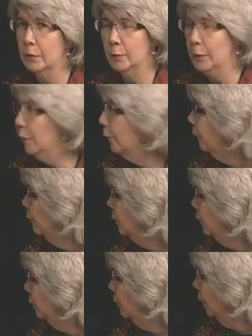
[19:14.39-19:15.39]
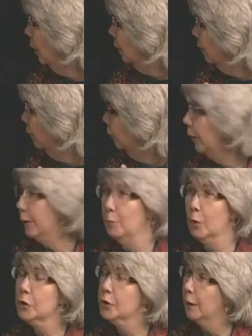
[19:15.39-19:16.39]
We also do writing
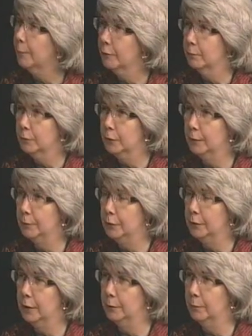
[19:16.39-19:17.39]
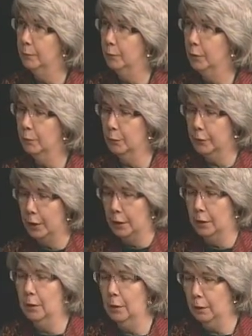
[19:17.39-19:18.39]
workshops from time to time, where we'll
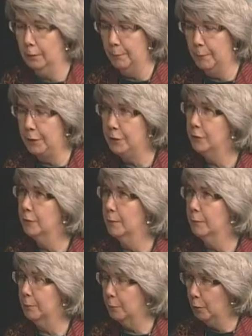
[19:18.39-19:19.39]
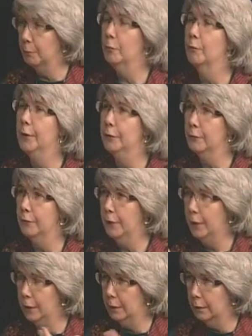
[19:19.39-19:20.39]
take manuscripts from hopeful writers
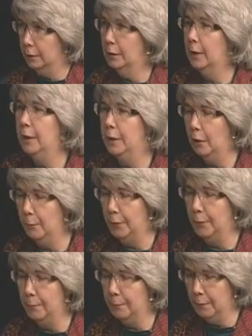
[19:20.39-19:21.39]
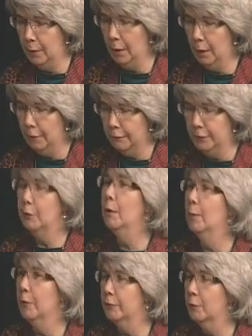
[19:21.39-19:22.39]
and help them figure
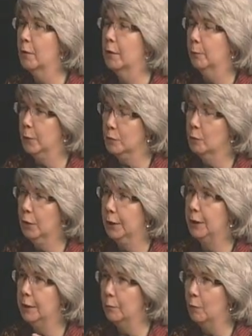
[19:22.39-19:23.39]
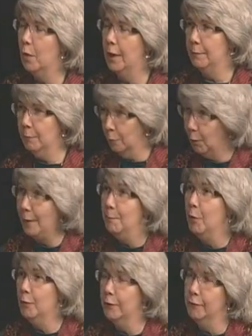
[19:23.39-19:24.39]
out what's wrong and what's working, and why
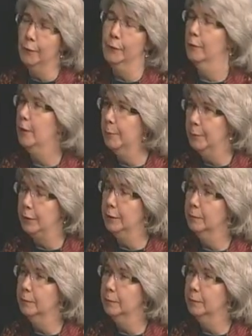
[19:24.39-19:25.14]
both of those are happening.